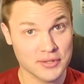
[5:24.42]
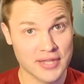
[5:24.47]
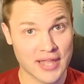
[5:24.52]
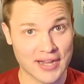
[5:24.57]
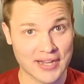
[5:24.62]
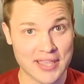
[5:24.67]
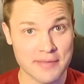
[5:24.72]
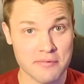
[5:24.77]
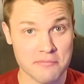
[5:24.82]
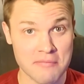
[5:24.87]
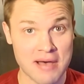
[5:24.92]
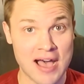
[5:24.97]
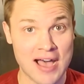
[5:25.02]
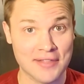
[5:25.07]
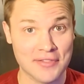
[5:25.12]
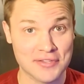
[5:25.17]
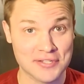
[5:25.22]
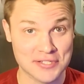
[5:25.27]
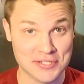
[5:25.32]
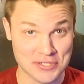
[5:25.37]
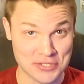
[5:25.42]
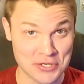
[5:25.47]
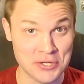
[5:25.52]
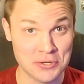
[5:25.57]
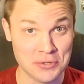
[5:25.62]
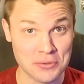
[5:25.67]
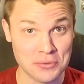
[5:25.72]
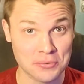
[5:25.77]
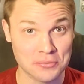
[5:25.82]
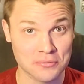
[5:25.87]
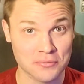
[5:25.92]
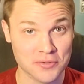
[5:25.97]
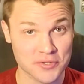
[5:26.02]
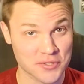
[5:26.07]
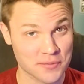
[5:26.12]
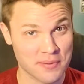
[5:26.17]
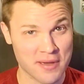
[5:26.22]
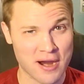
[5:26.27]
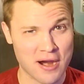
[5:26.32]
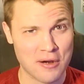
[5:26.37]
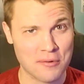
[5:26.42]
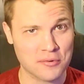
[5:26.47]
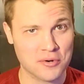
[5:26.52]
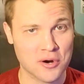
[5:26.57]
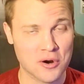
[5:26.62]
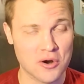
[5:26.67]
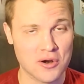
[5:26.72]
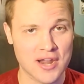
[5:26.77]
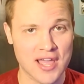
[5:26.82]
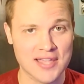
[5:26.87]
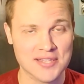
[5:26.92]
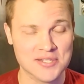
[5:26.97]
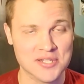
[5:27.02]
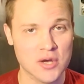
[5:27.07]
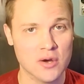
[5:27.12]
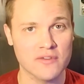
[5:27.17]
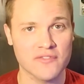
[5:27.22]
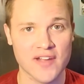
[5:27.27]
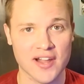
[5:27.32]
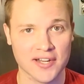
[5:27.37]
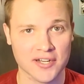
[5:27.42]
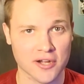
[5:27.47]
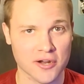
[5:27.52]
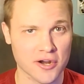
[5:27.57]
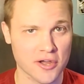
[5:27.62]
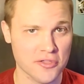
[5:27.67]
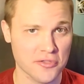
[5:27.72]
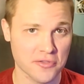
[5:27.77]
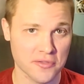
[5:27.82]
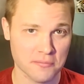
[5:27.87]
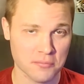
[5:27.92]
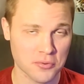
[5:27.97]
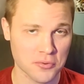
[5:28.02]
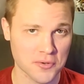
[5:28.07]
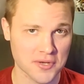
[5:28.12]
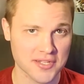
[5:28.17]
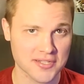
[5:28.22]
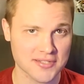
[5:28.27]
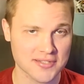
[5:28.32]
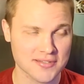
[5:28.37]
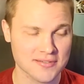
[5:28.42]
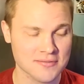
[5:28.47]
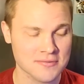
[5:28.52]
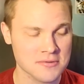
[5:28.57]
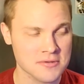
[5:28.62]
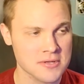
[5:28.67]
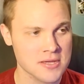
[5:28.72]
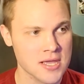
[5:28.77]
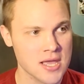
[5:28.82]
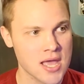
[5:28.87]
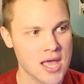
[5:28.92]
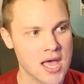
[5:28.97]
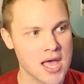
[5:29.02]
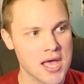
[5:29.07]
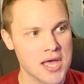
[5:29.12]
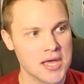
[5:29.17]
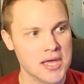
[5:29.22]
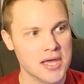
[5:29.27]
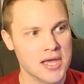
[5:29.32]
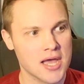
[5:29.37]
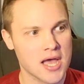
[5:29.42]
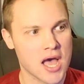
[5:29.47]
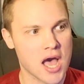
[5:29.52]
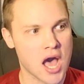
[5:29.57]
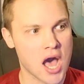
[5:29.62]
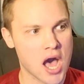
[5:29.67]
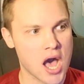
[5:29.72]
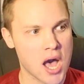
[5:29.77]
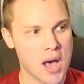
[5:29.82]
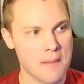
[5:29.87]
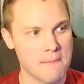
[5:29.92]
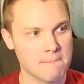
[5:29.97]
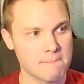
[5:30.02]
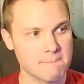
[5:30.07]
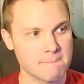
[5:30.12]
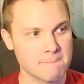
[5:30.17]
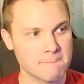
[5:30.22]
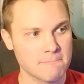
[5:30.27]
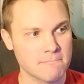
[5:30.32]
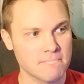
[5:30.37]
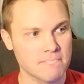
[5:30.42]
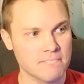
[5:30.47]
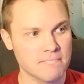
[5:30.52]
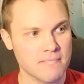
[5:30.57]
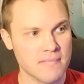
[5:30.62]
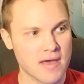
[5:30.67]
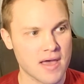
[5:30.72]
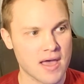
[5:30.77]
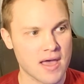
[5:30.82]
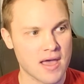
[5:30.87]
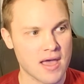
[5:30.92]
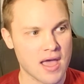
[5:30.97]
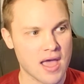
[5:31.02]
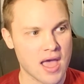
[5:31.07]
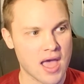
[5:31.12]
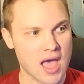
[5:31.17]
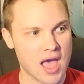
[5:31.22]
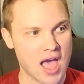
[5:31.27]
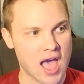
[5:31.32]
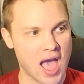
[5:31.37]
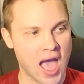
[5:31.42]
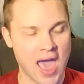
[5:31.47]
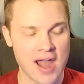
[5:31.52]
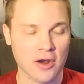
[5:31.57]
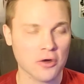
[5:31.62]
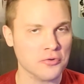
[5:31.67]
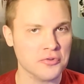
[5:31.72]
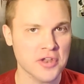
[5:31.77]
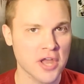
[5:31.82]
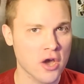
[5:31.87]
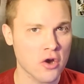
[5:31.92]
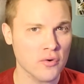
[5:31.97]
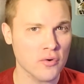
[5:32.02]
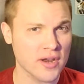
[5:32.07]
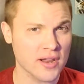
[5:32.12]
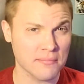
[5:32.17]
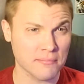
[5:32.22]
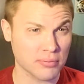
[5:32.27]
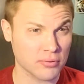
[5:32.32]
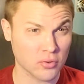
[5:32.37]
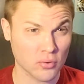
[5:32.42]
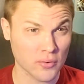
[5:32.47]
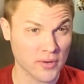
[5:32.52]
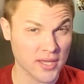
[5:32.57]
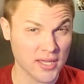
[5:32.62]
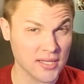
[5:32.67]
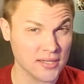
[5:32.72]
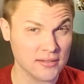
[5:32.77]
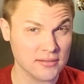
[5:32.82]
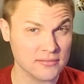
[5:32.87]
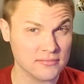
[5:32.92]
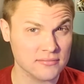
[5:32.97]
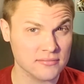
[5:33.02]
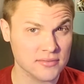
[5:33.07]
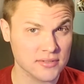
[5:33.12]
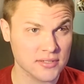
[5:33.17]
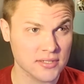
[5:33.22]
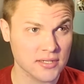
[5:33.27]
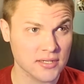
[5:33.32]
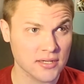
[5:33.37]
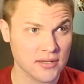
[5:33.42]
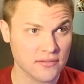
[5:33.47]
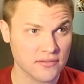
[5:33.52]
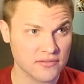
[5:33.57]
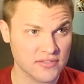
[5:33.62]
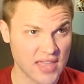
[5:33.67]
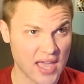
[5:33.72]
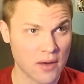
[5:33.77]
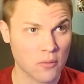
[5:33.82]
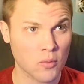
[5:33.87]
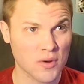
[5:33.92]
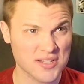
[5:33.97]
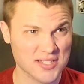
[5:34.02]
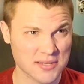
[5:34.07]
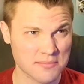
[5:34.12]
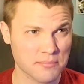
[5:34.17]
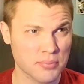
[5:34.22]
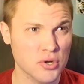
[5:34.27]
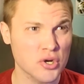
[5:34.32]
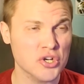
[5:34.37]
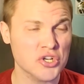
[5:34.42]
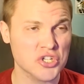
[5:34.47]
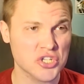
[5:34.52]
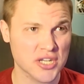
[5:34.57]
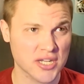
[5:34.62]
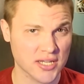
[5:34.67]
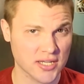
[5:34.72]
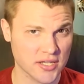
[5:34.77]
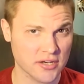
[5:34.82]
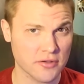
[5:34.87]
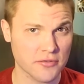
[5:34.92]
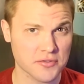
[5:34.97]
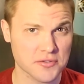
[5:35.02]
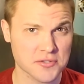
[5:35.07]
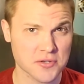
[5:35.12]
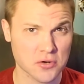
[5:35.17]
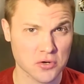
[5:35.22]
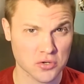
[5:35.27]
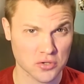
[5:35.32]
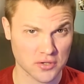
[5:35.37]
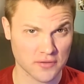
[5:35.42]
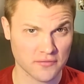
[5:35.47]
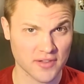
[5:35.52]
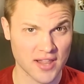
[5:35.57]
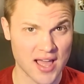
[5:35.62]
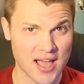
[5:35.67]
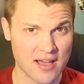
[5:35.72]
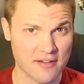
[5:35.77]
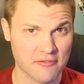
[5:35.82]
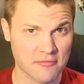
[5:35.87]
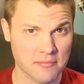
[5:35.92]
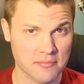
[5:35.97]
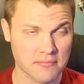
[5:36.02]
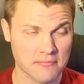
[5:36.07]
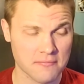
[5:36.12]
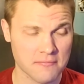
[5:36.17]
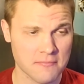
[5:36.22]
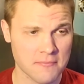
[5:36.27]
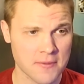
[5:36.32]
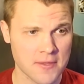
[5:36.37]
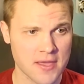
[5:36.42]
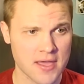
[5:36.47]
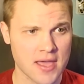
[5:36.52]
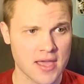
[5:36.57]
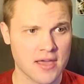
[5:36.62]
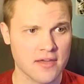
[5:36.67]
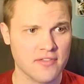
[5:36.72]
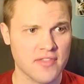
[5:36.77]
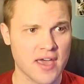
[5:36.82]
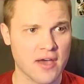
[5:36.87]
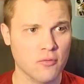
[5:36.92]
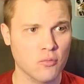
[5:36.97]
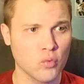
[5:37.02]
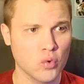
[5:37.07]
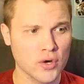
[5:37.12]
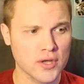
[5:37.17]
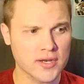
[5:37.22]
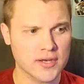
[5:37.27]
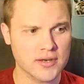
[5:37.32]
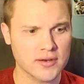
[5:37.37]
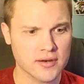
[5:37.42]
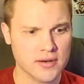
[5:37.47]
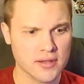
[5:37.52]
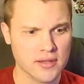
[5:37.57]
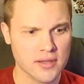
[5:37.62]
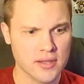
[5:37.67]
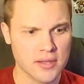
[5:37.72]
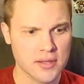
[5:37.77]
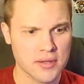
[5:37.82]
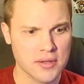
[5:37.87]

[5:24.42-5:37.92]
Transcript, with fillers: Now, keep in mind, this is new, which the power up card has no effect on other than points. Um, I don't know an employee that wasn't pushing, you know, the circle of life that wouldn't